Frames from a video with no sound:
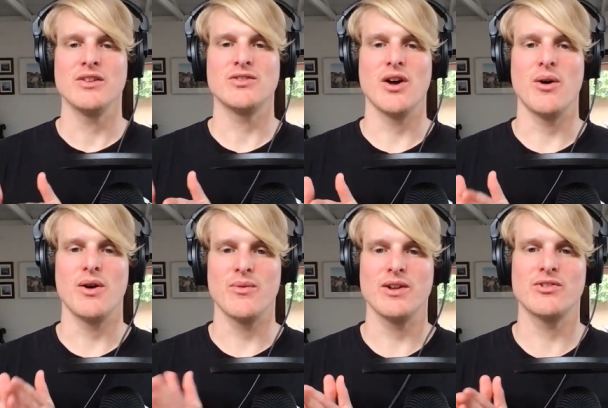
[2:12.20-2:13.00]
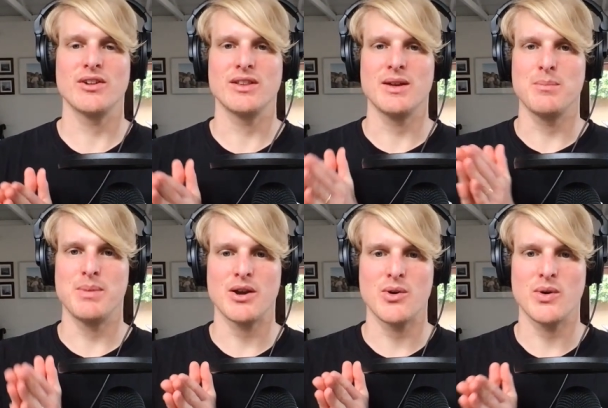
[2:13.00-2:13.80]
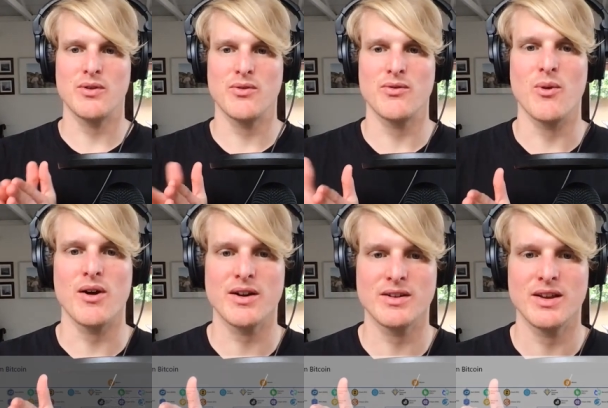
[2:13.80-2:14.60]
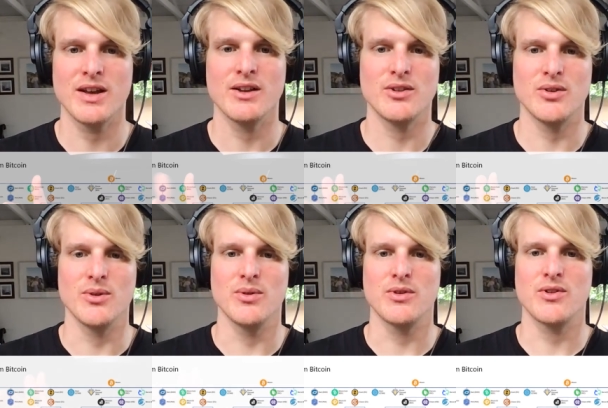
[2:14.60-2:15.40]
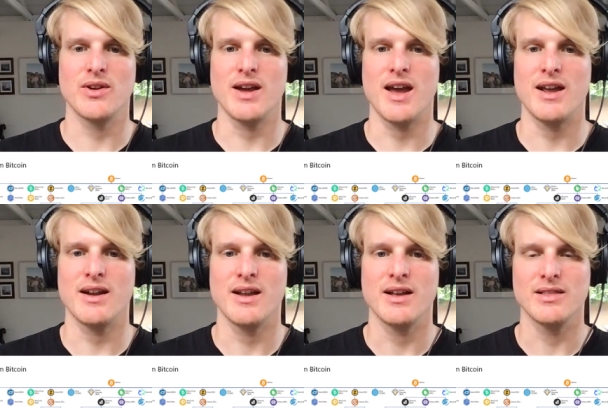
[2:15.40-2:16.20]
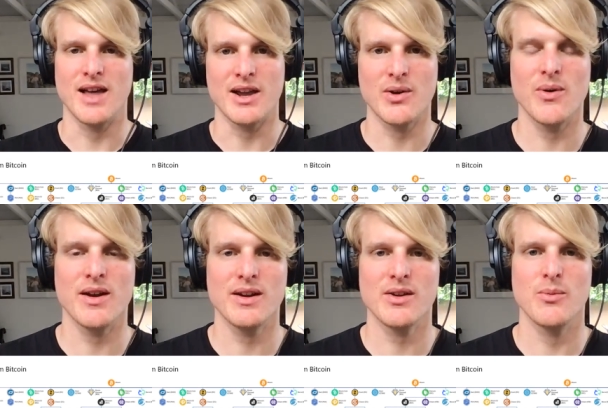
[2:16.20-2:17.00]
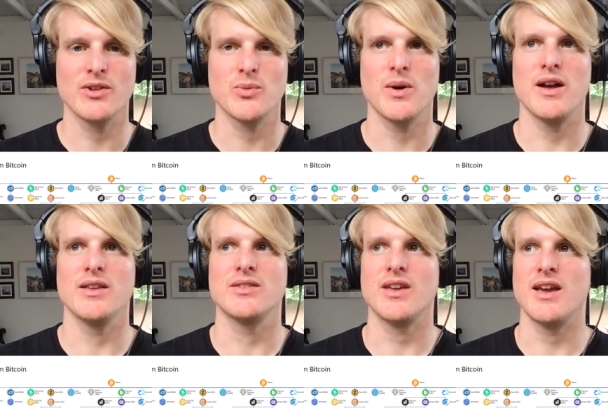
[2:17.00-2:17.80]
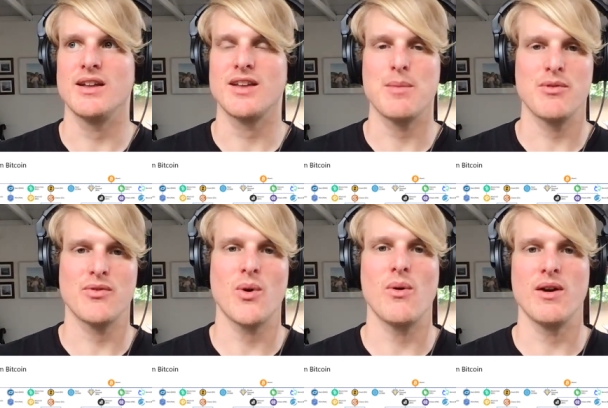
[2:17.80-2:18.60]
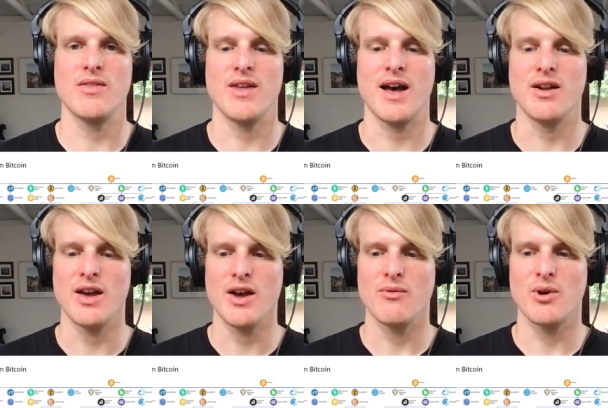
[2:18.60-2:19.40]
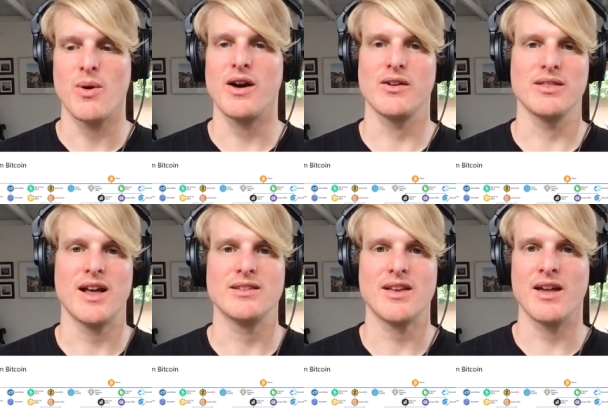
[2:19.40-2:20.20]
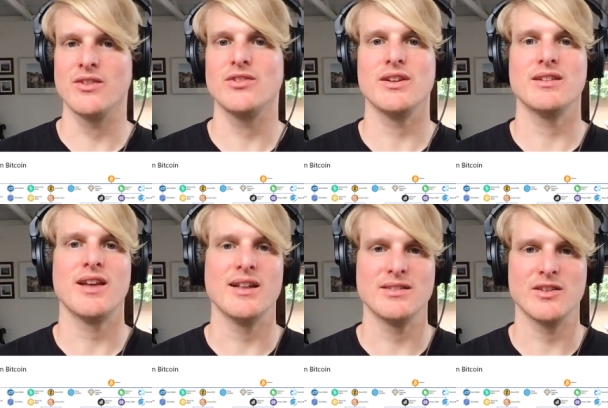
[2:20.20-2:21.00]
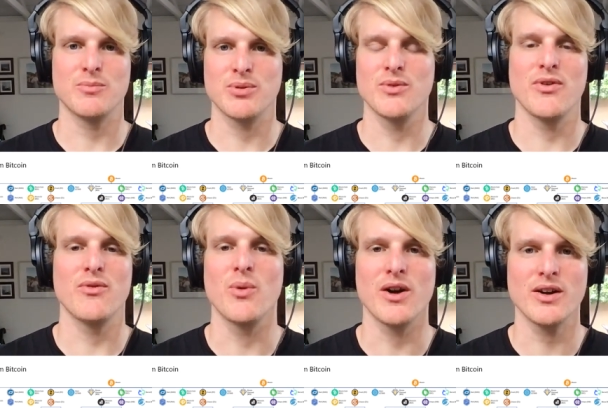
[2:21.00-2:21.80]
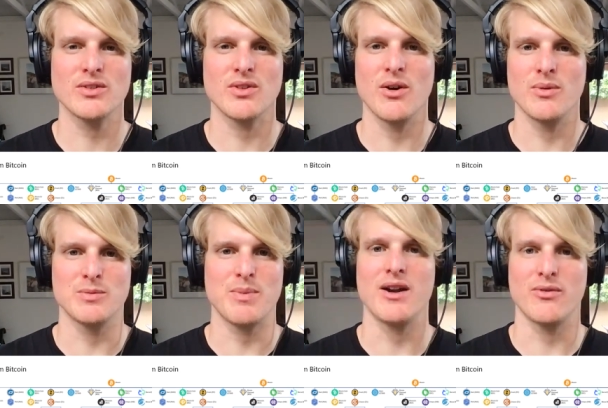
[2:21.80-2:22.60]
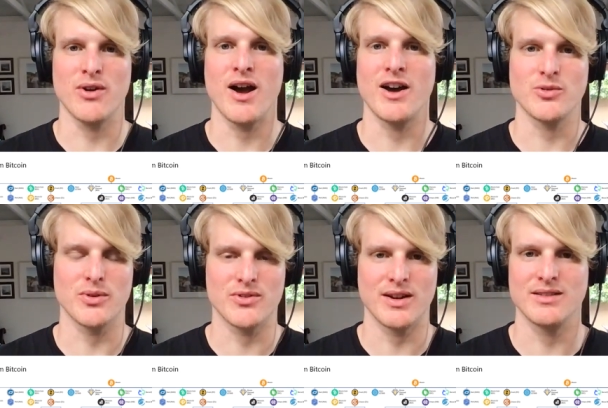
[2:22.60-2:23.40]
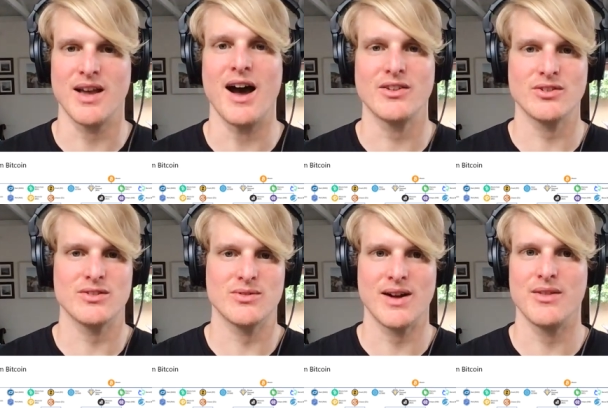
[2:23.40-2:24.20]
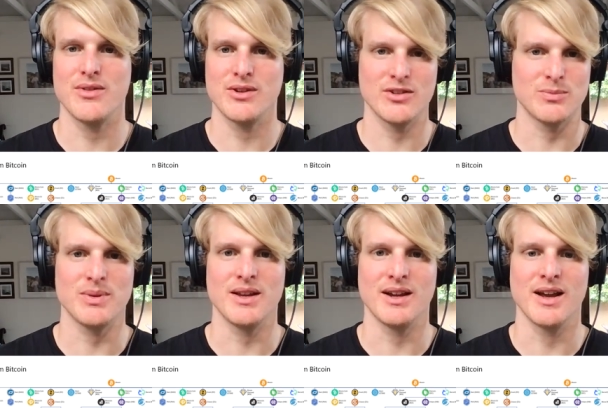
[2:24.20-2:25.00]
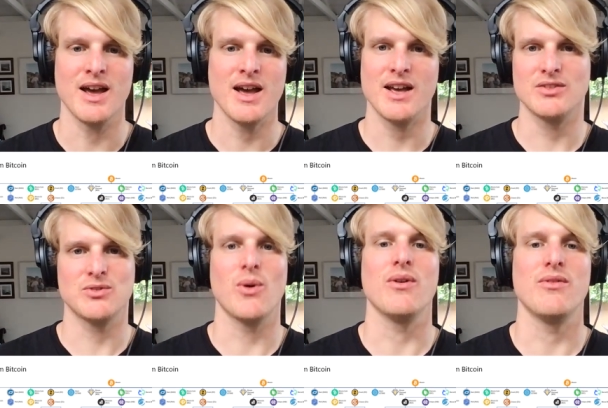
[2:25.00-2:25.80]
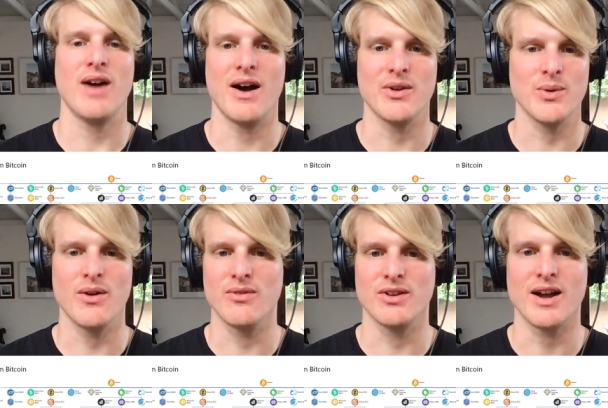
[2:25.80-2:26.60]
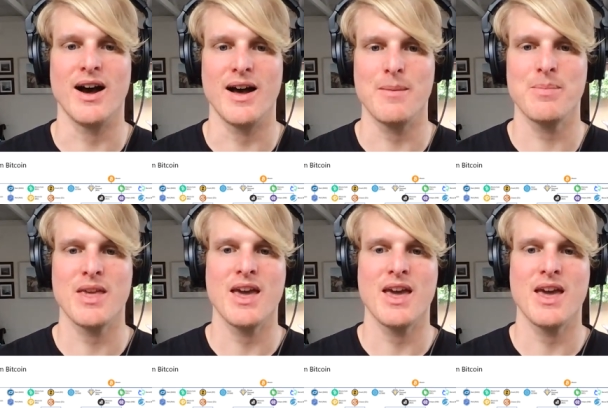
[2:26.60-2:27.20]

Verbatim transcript: So originally, Bitcoin forked to create Litecoin, which was a type of coin that required less energy intensive proof of work. So it was better for actual transactions rather than just being a store of value over time.